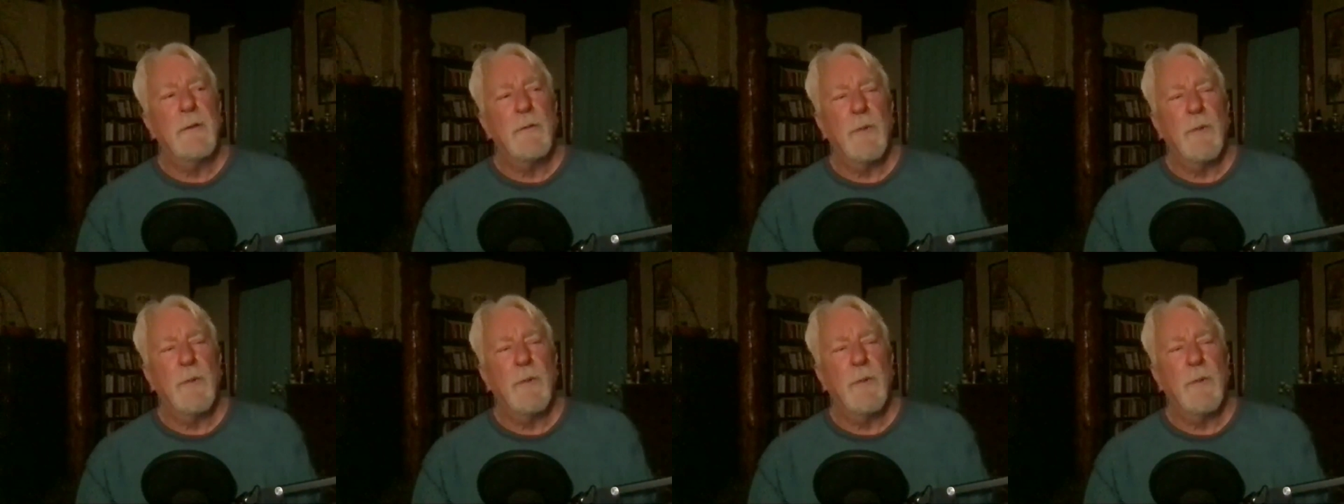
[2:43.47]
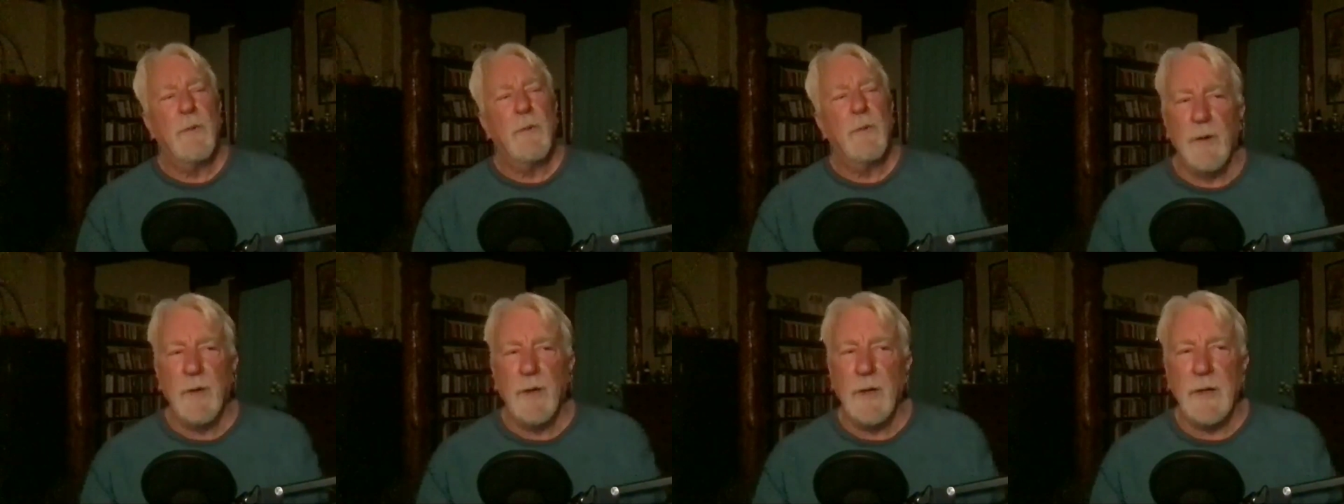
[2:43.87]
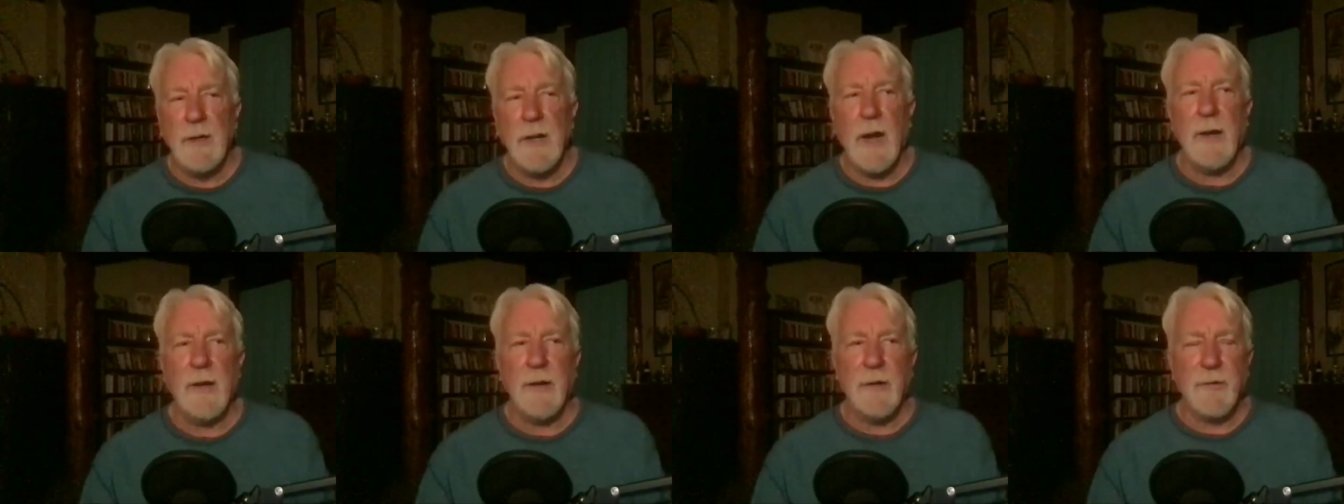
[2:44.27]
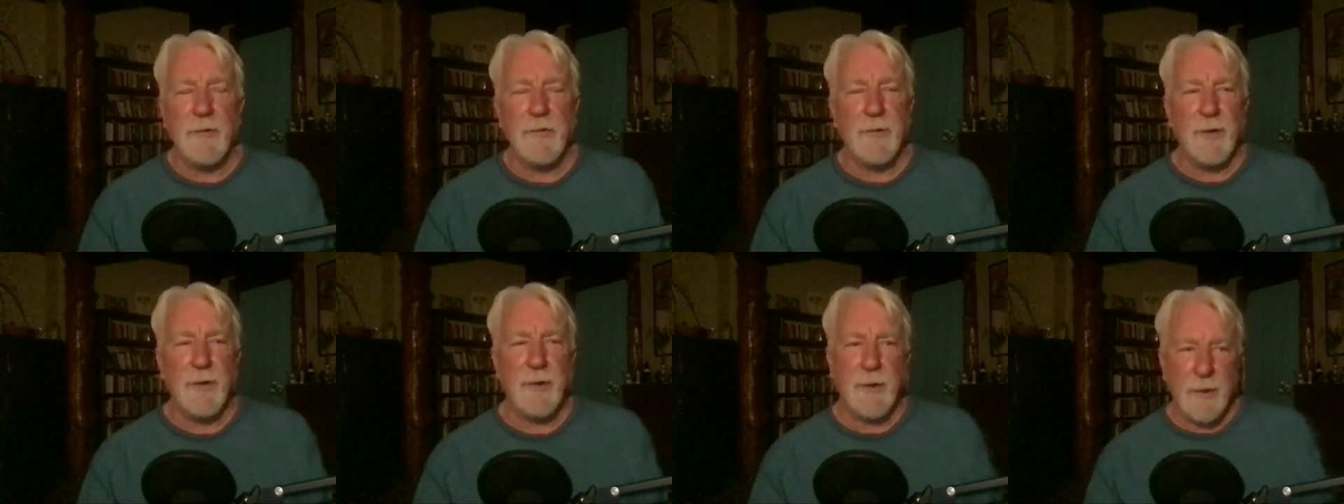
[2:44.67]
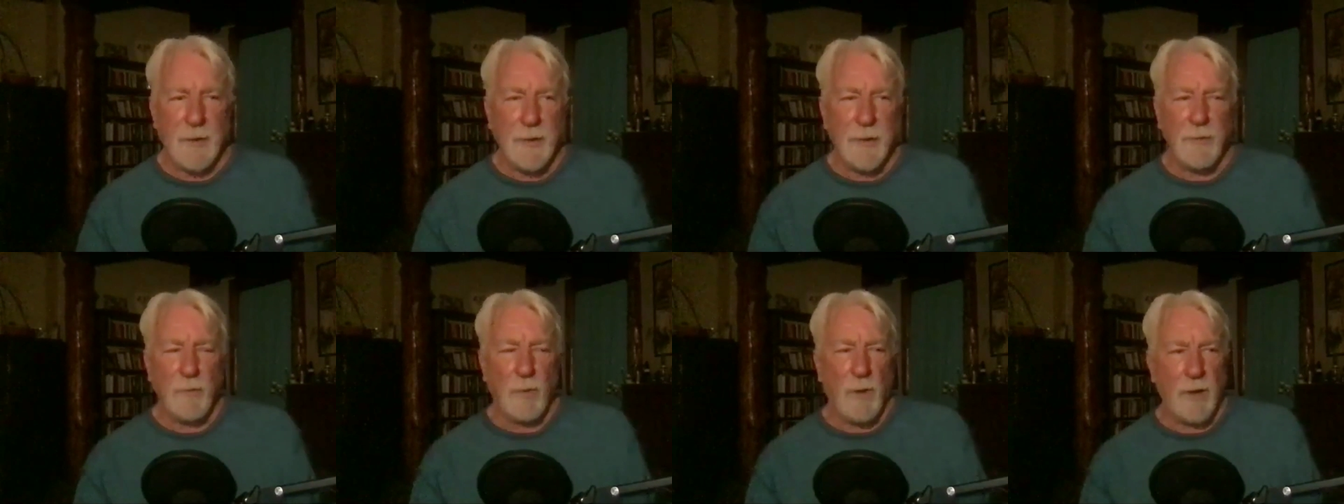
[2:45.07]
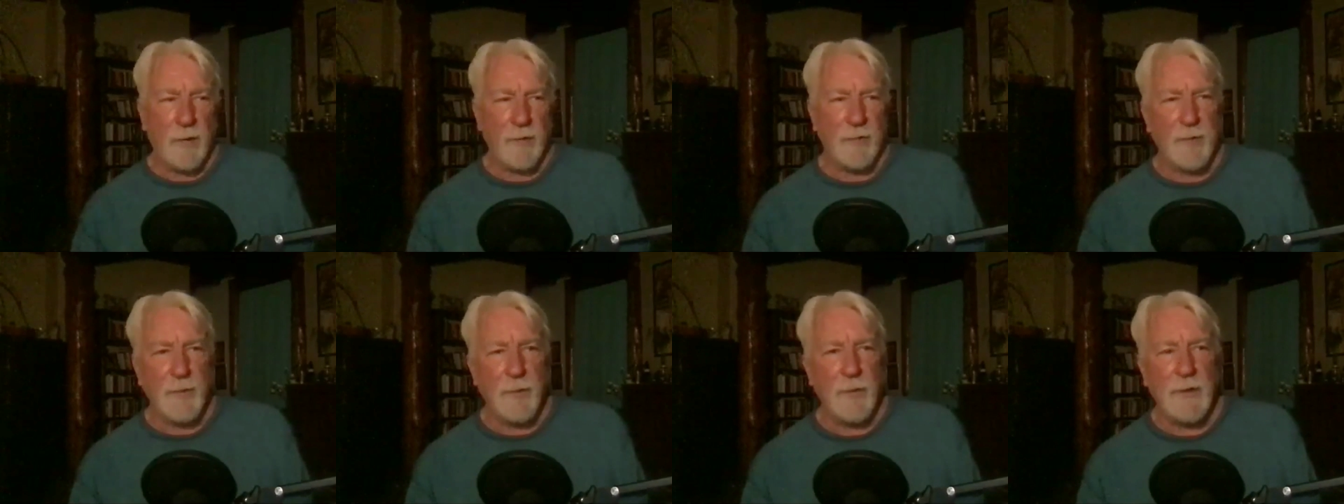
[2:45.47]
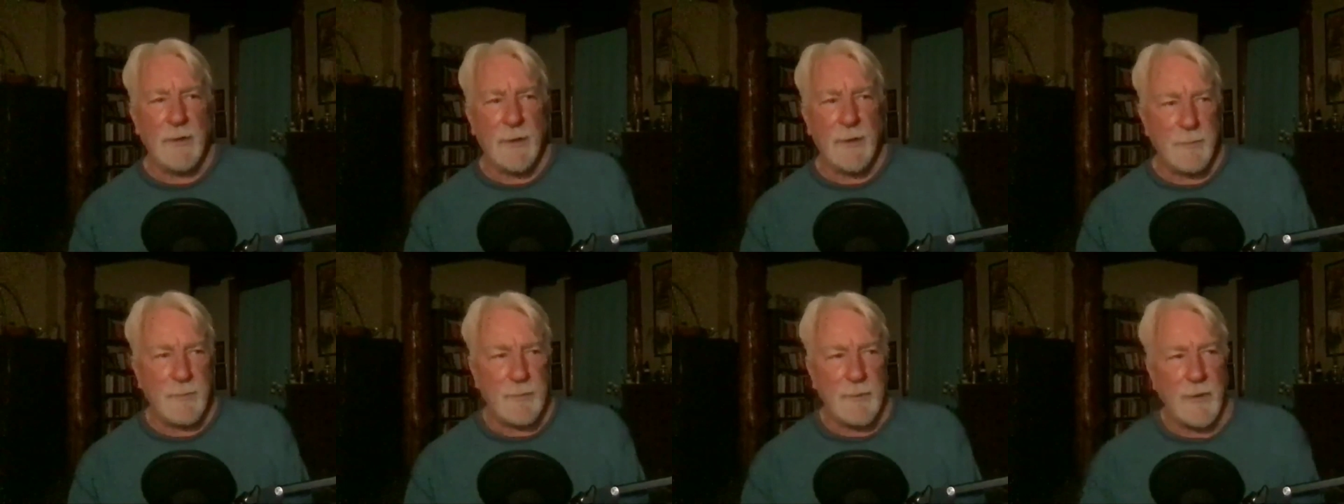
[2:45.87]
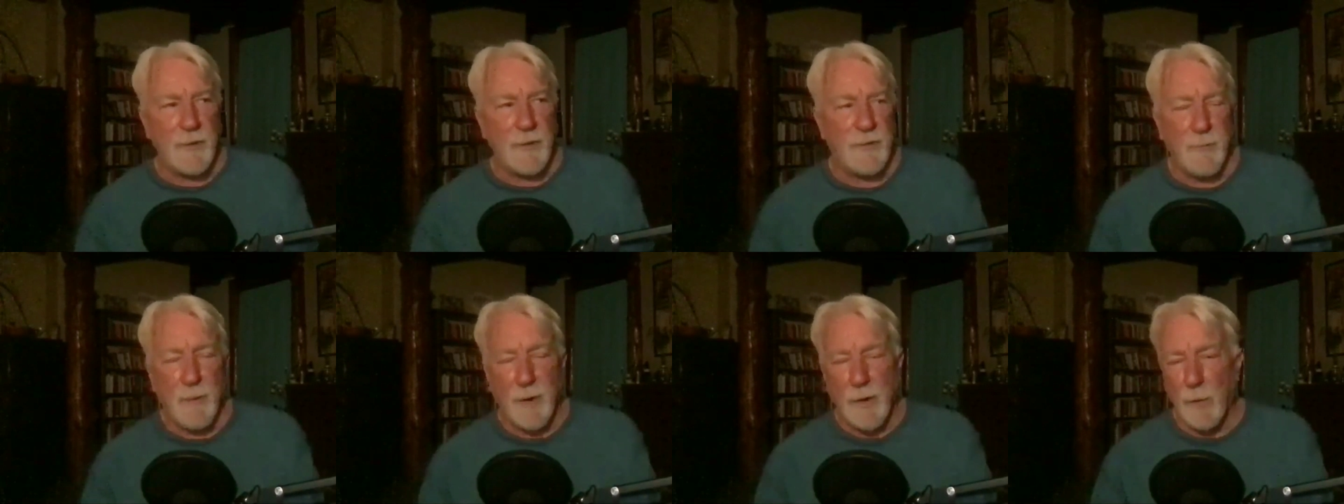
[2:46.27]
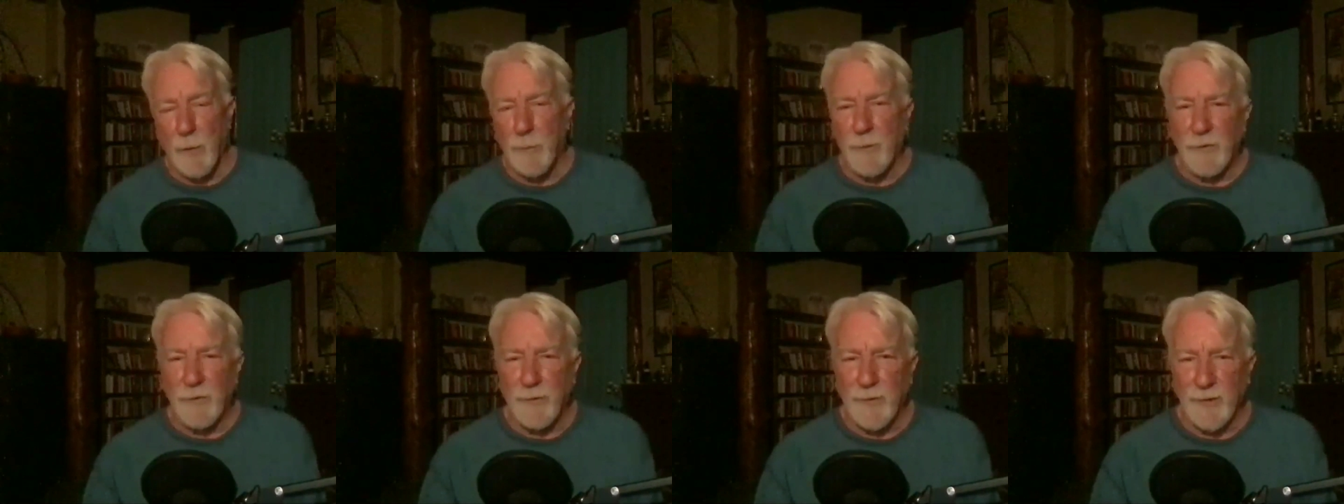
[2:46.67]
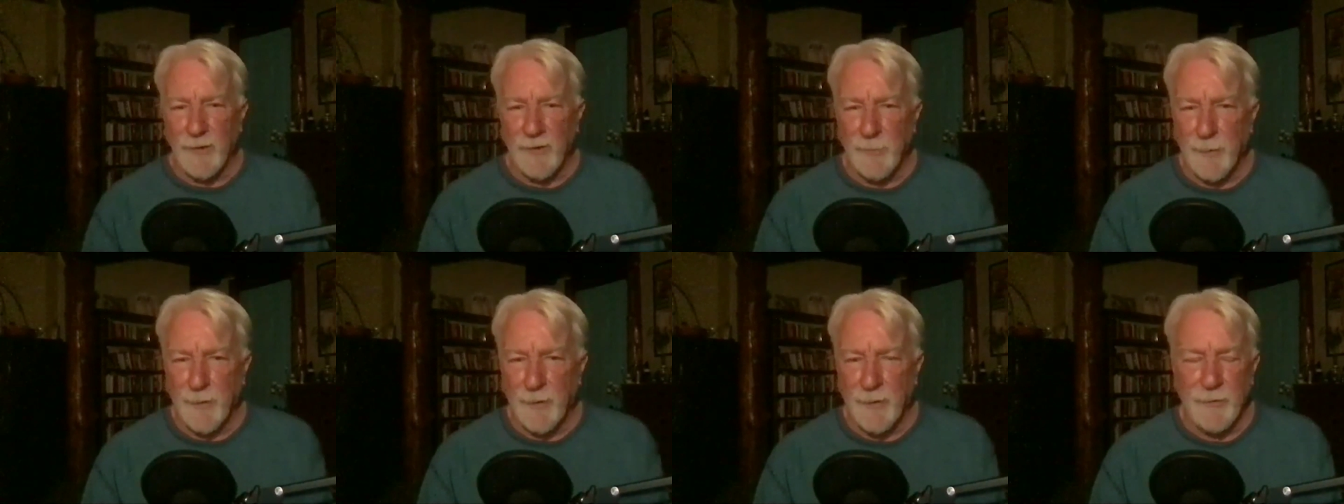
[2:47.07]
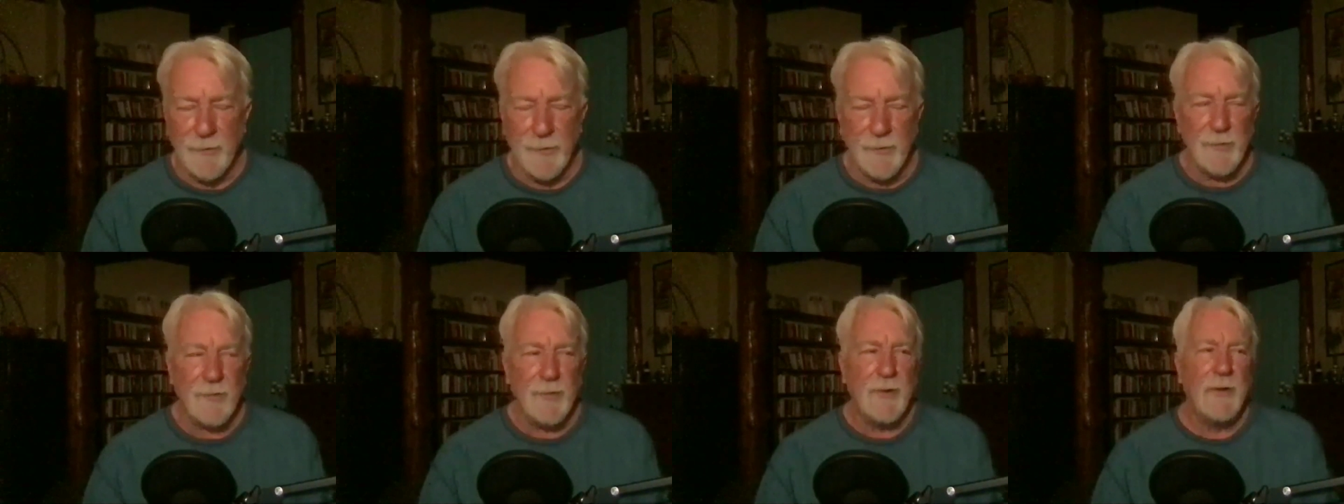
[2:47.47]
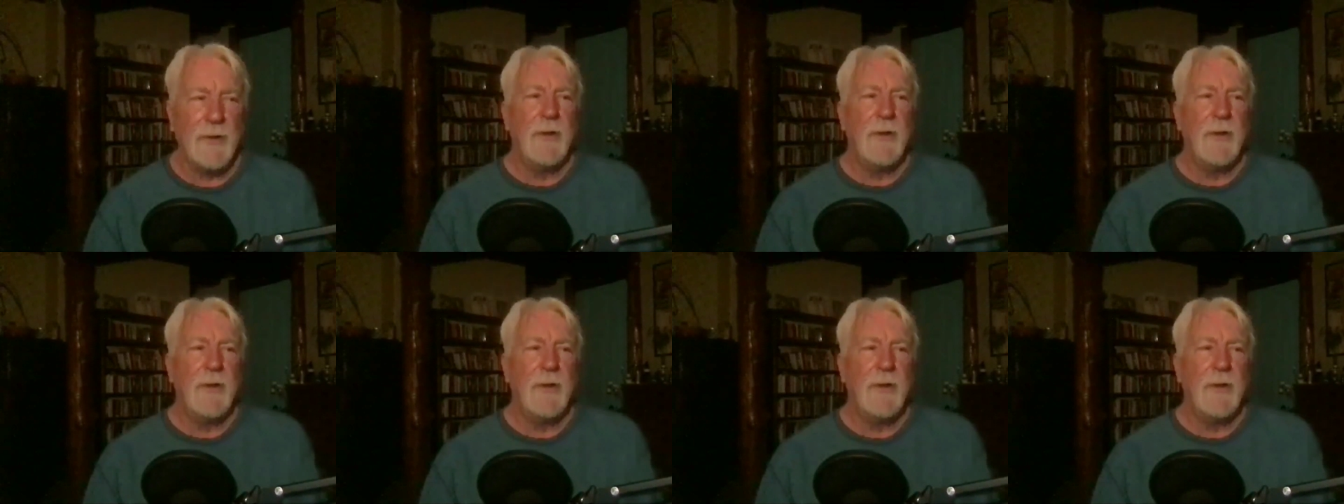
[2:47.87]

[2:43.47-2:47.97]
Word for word: what I really got interested in while I was doing this, because of my own personal experiences,